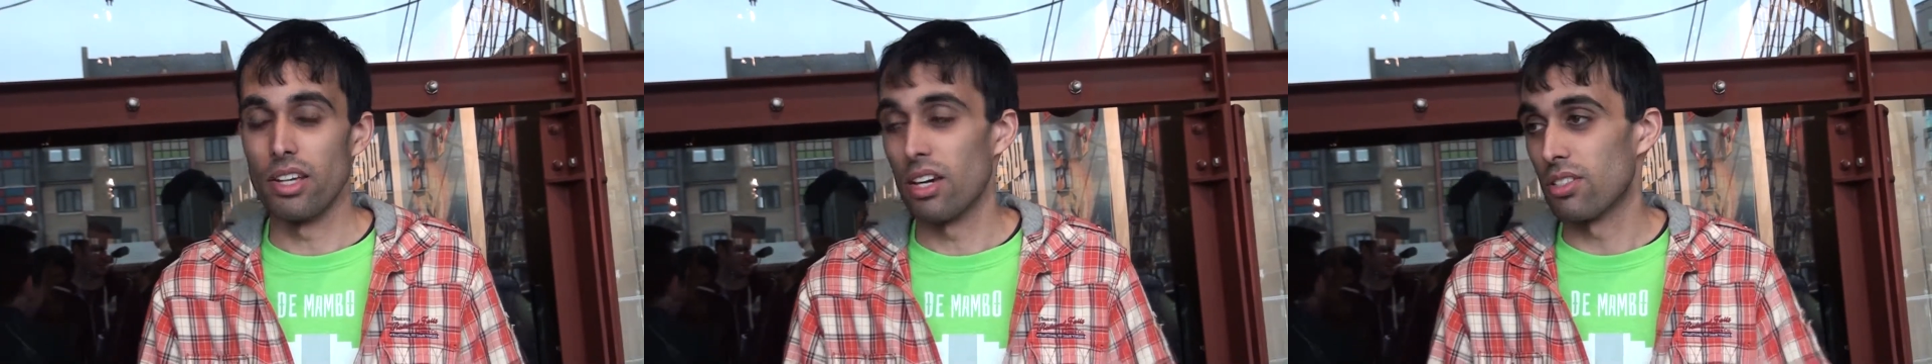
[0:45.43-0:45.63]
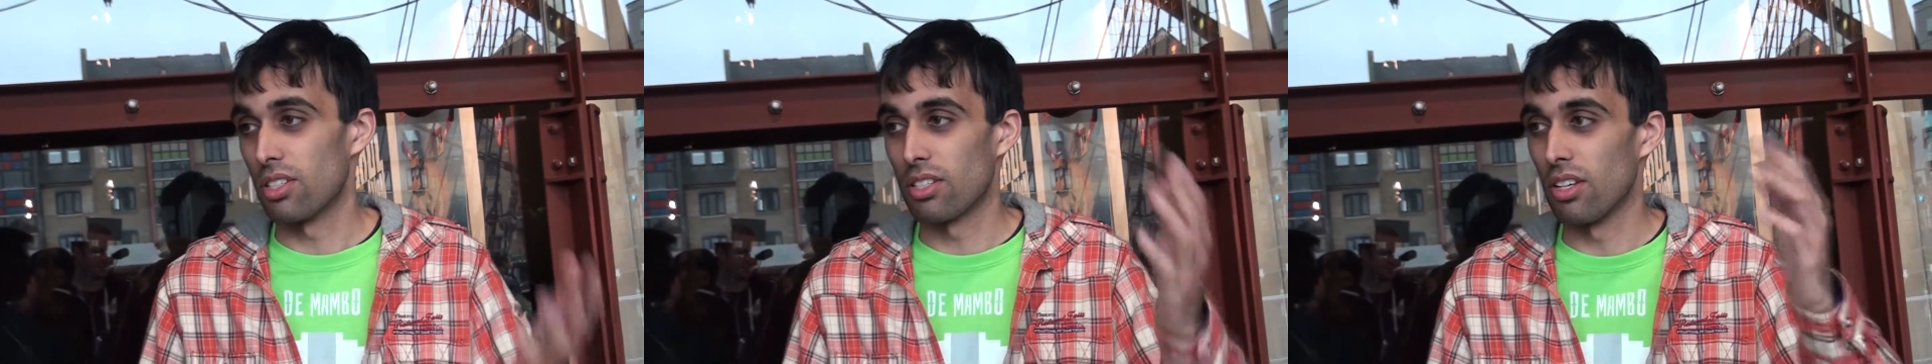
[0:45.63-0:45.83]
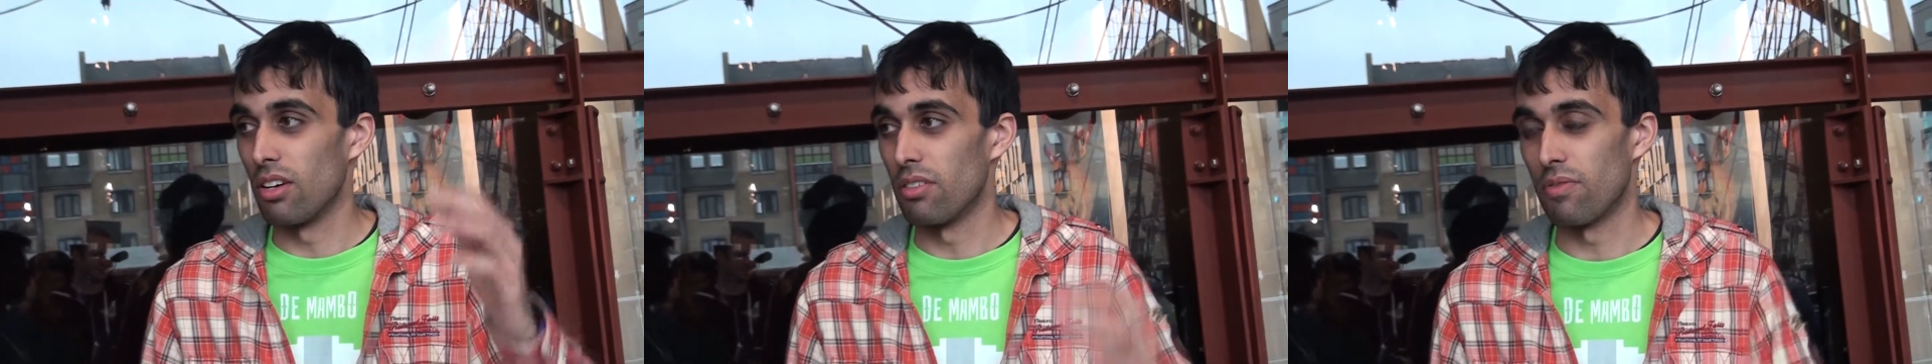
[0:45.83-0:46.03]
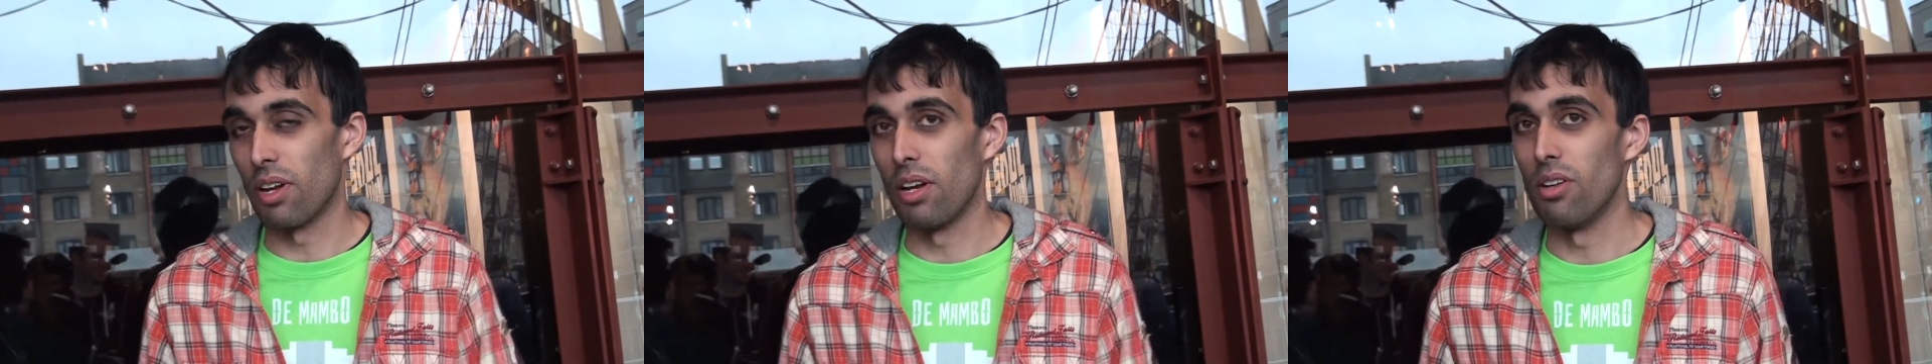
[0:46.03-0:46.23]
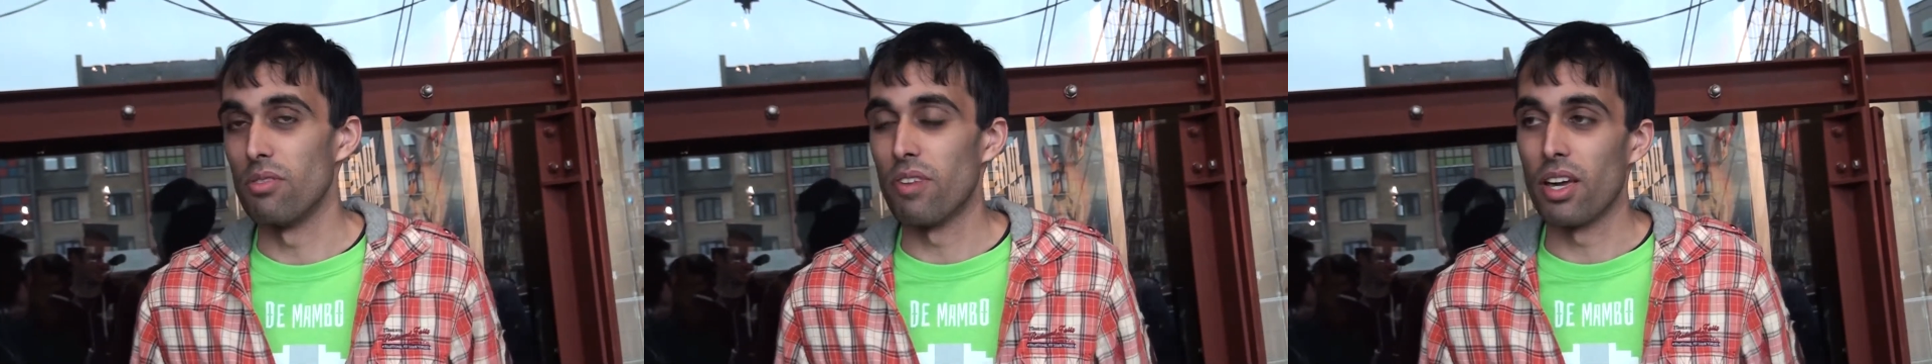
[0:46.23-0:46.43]
yeah, it's just a fun
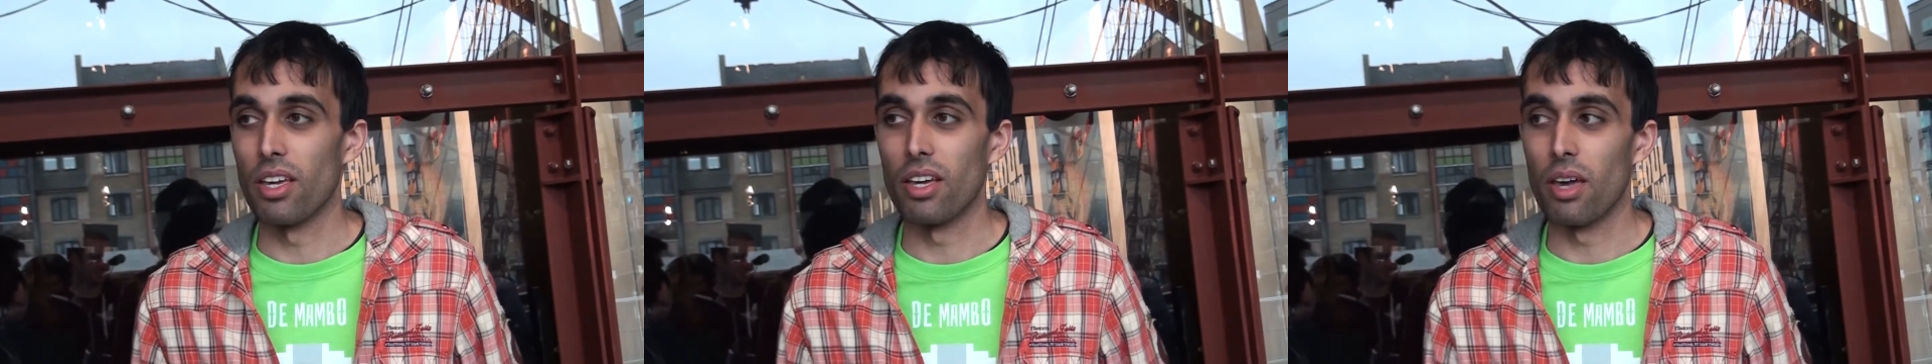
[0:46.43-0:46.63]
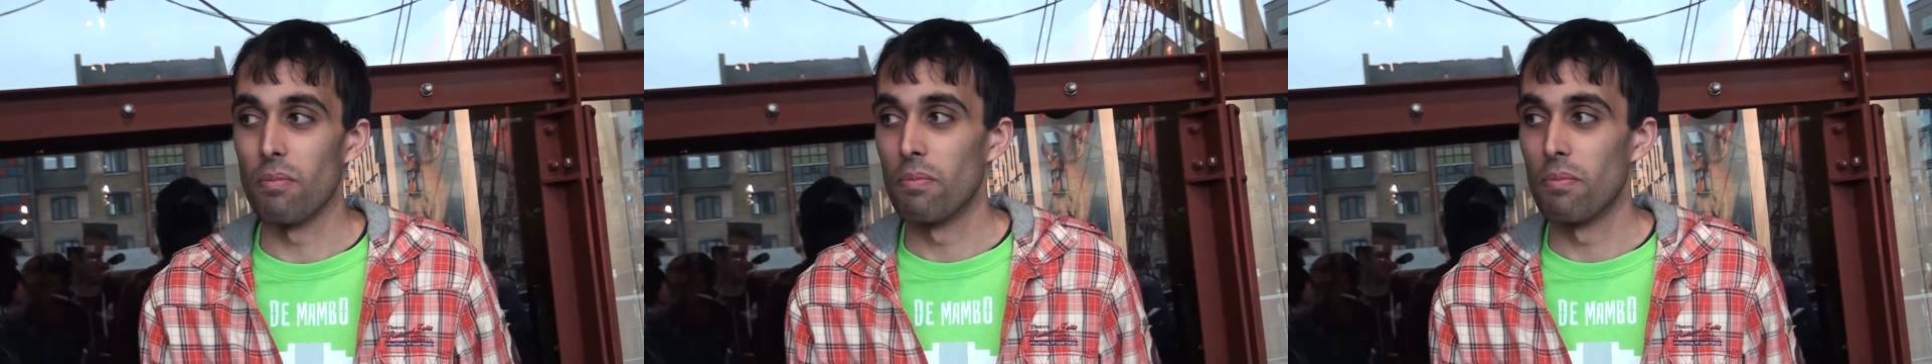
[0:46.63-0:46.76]
little thing.